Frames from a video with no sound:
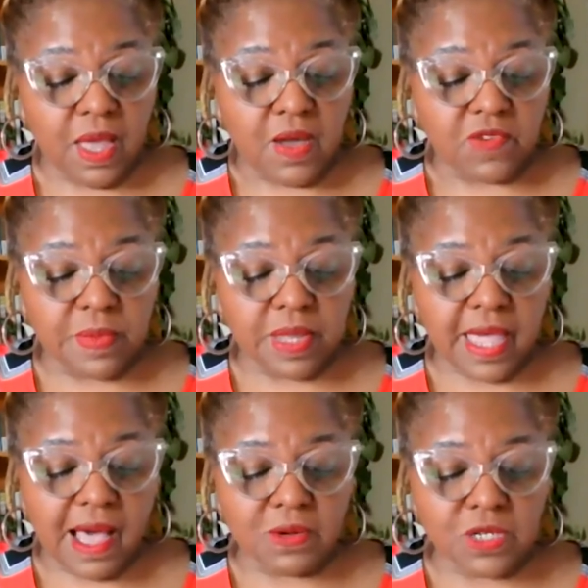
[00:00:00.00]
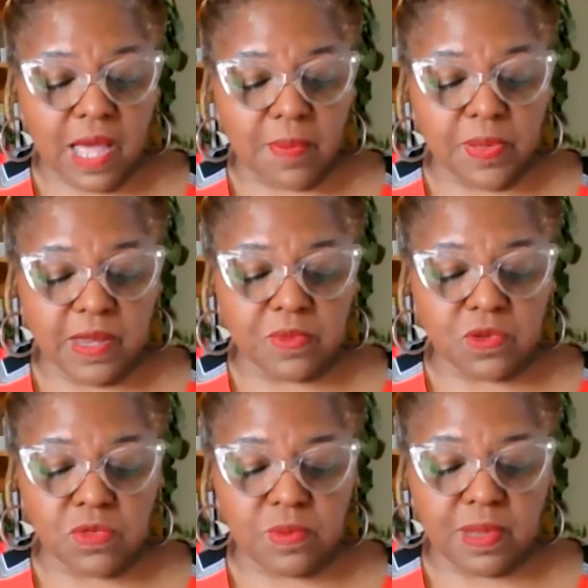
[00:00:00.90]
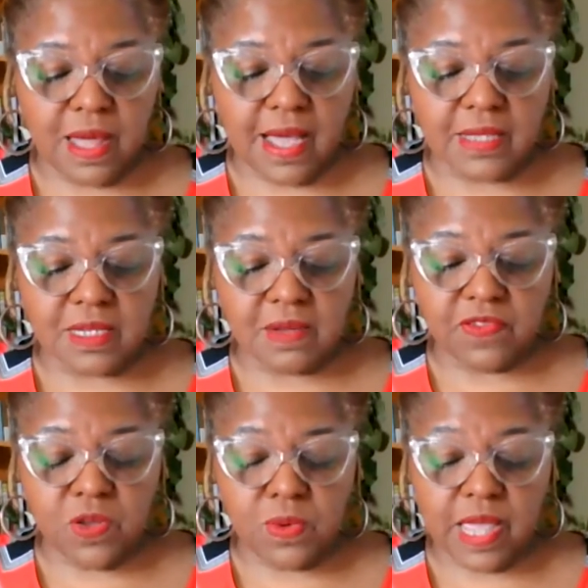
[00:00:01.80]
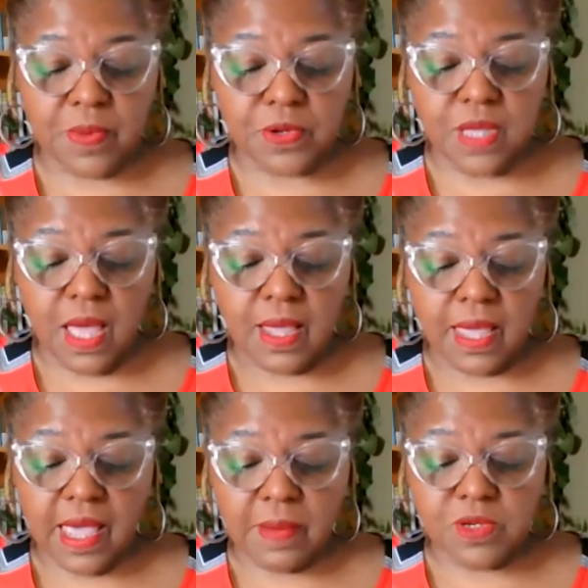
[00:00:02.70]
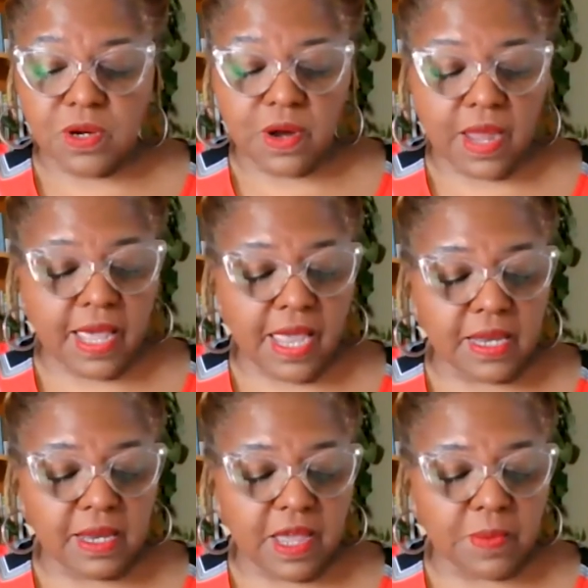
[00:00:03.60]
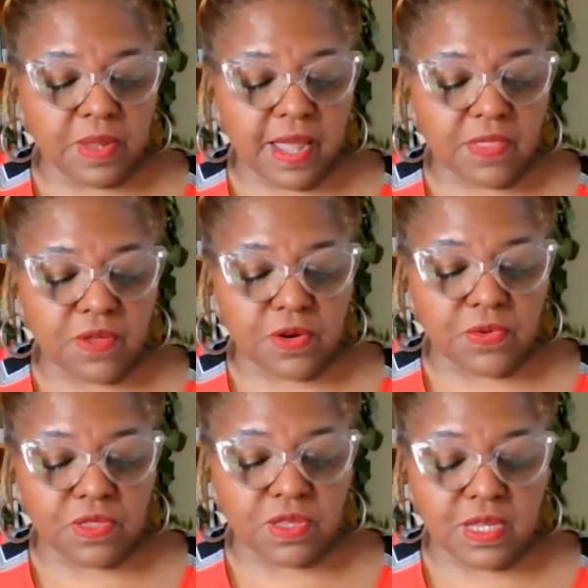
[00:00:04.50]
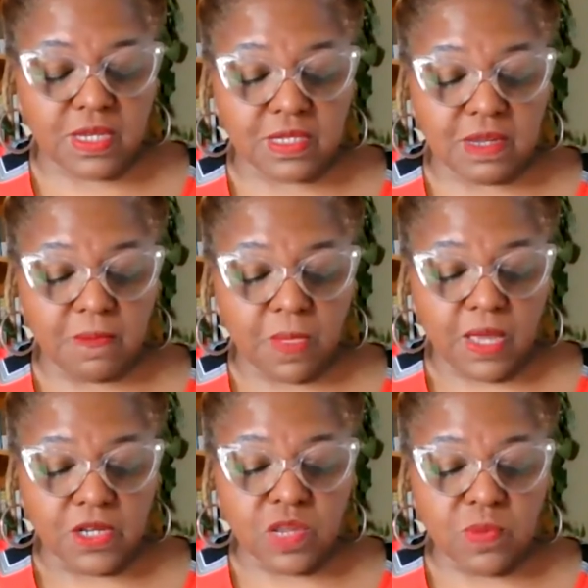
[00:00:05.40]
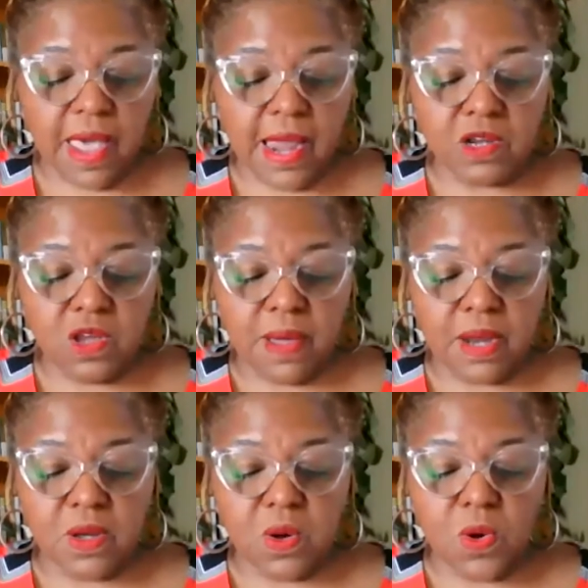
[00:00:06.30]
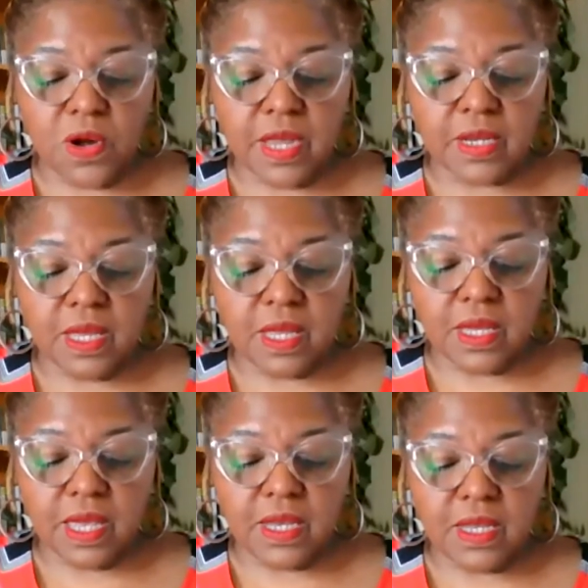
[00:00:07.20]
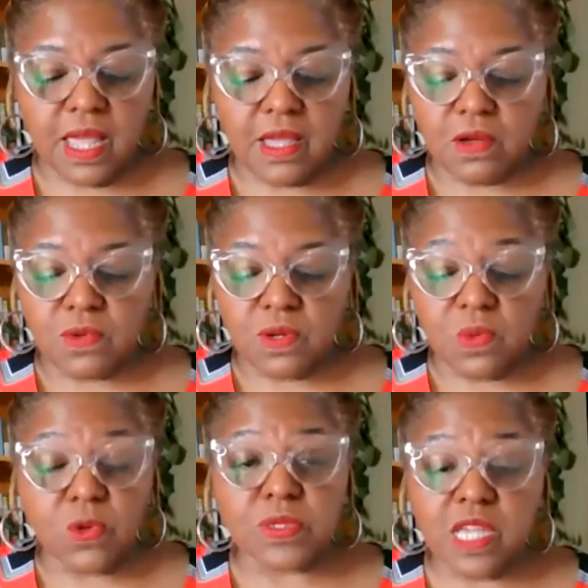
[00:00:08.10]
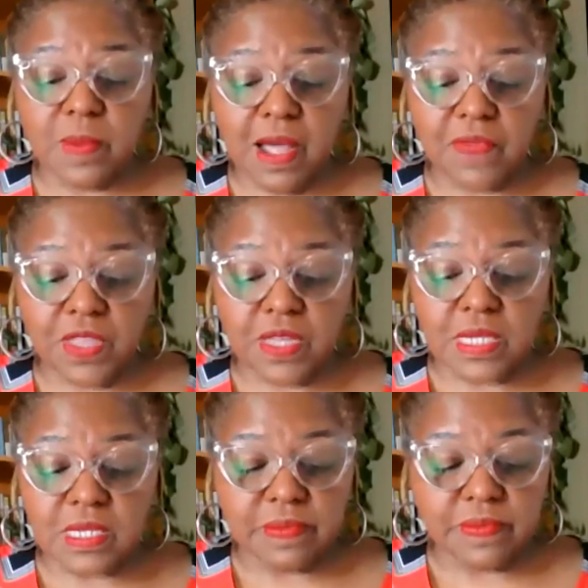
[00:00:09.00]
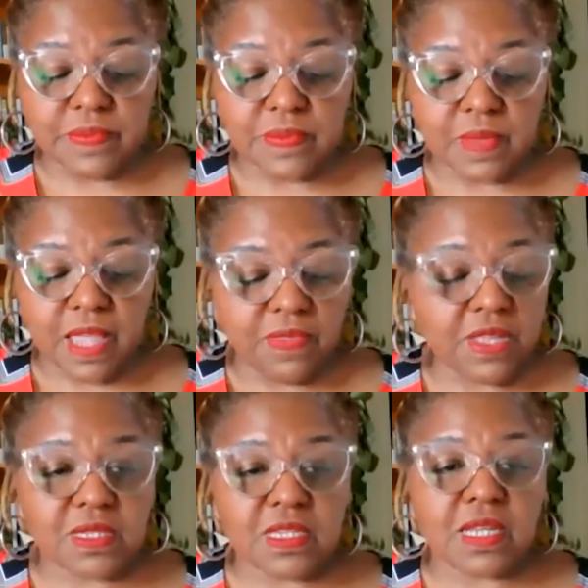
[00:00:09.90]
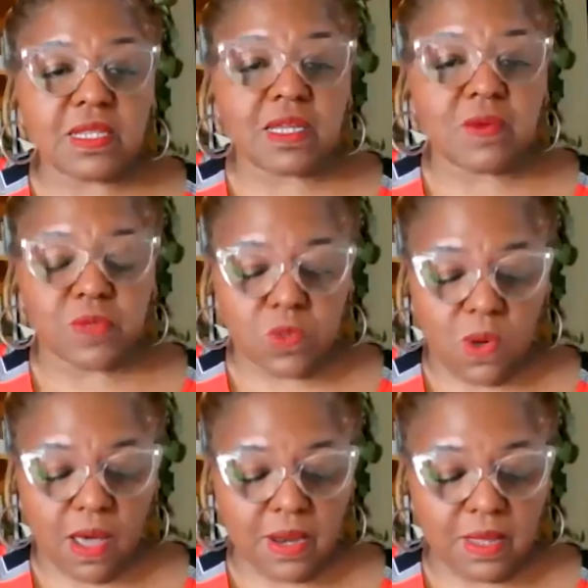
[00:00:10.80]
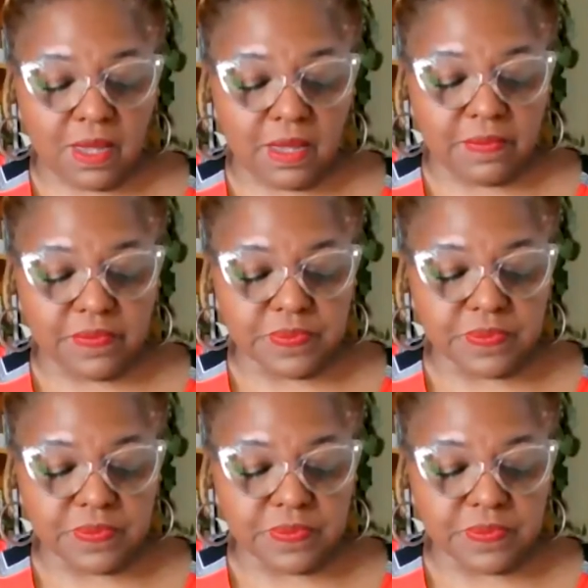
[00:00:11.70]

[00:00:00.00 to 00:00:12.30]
From the couch, I peeped through the blinds and a few neighbors came to her aid and helped gather her things. She banged on my door and yelled, "We'll see about this." And then suddenly it was quiet again.